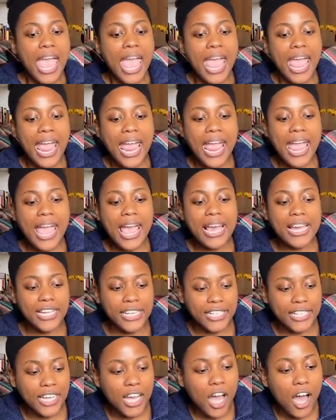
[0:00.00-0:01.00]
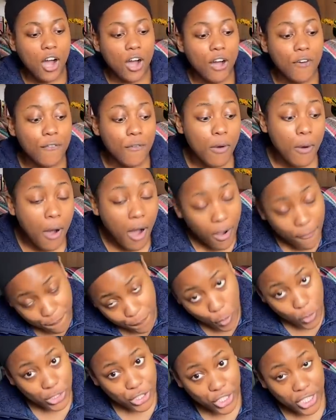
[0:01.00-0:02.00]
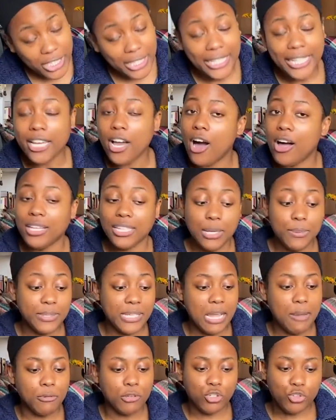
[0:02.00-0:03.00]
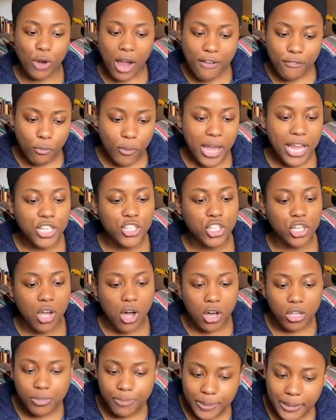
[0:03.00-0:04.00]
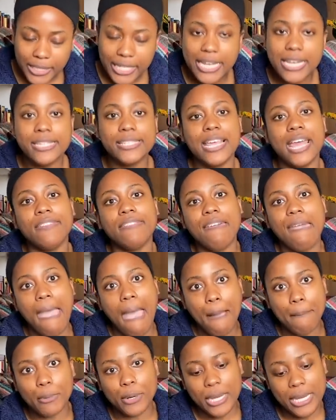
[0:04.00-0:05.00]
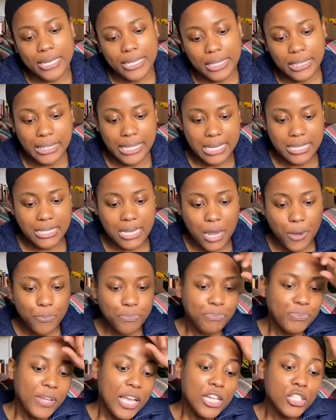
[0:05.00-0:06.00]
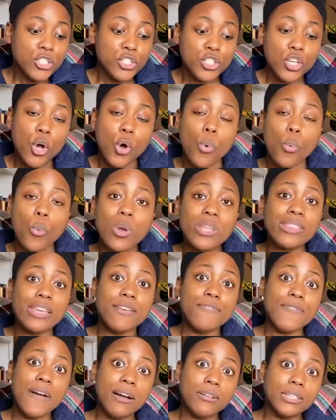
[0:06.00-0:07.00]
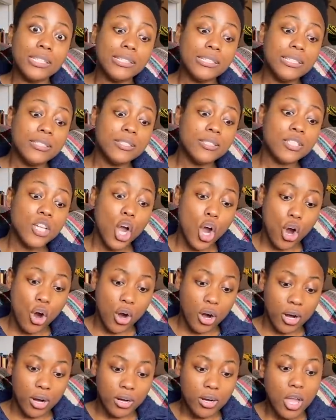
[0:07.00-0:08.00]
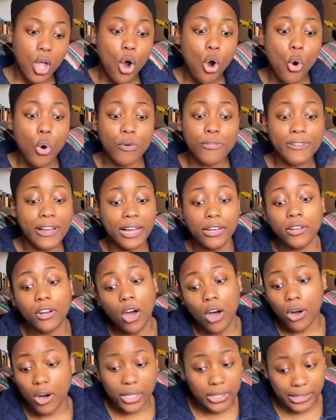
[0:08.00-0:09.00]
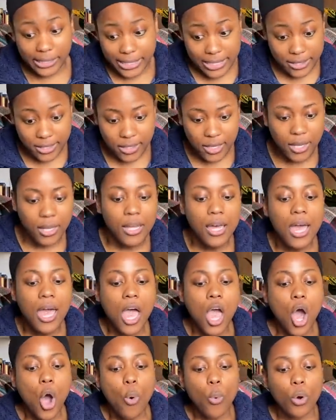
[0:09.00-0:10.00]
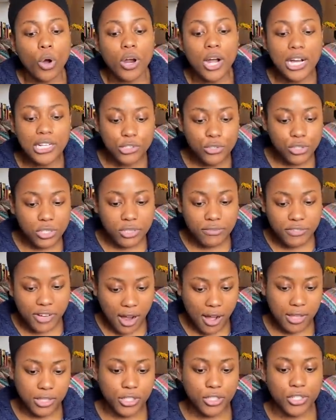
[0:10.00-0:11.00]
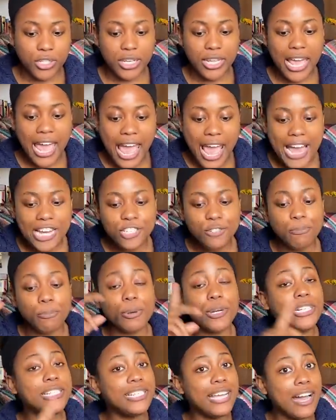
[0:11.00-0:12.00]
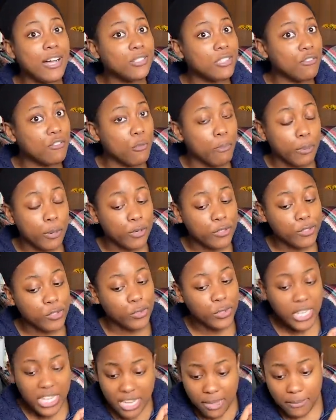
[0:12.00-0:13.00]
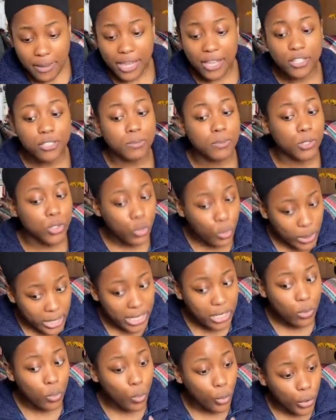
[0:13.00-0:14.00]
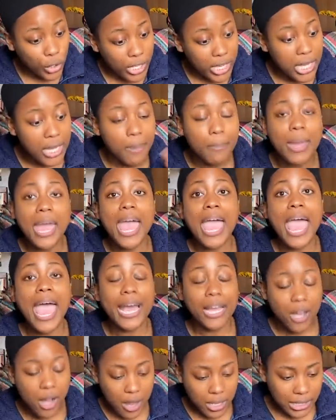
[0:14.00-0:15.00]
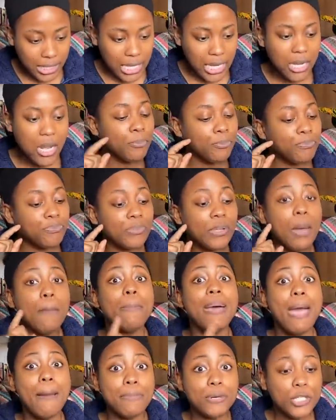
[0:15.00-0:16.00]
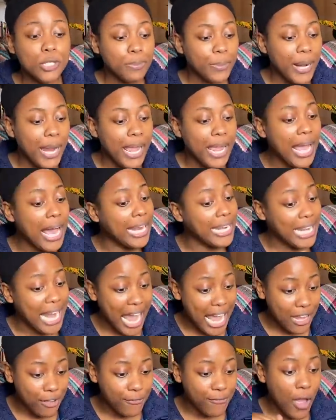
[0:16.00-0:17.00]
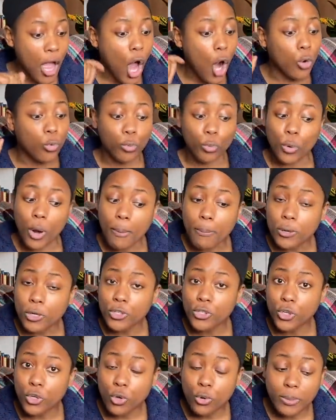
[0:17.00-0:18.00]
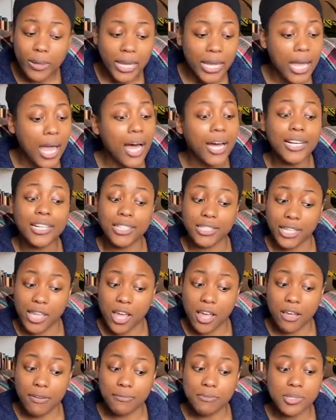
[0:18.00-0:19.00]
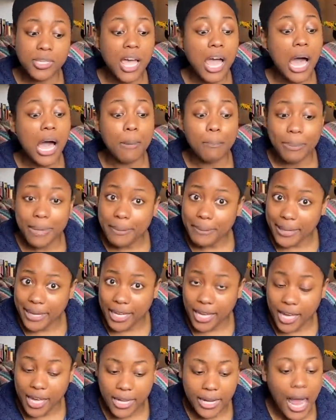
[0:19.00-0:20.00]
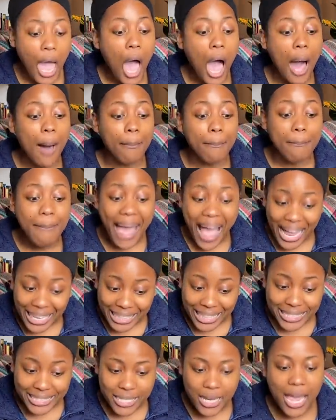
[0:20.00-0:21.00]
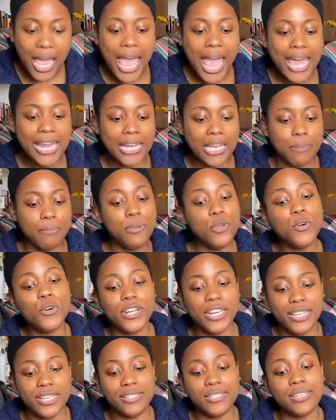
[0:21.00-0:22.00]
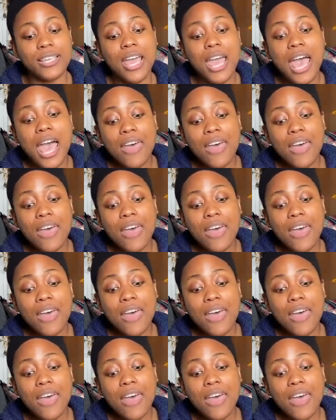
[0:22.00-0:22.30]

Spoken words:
And fortunately, Colleen was able to drive away. She called the police and they apprehended Lisa. So what they found in Lisa's car, or found on Lisa, were hundreds of dollars in cash, printouts of the personal emails between William and Colleen, pepper spray, a knife, rubber tubing, gloves, a BB gun, a mallet, and a computer disc.